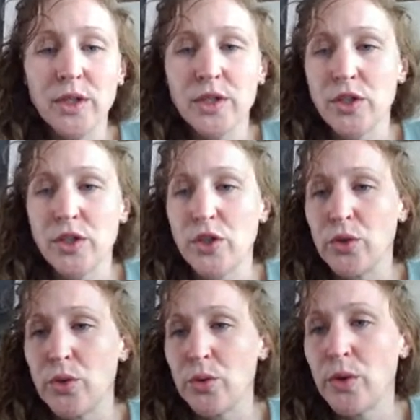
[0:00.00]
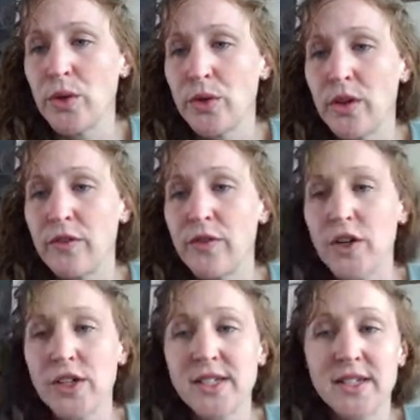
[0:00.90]
to the
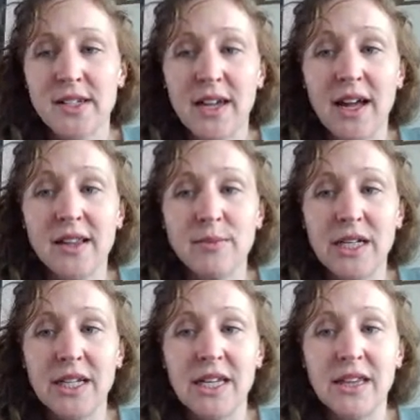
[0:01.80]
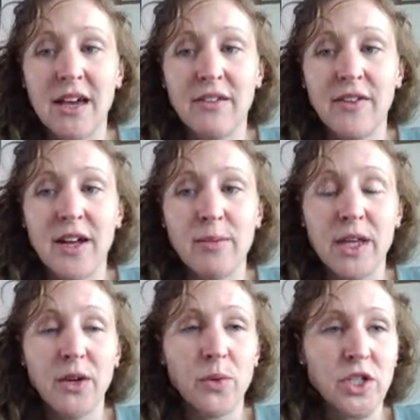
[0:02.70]
first element in that
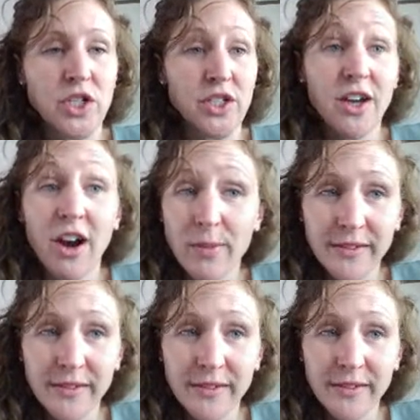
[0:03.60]
family, which is carbon.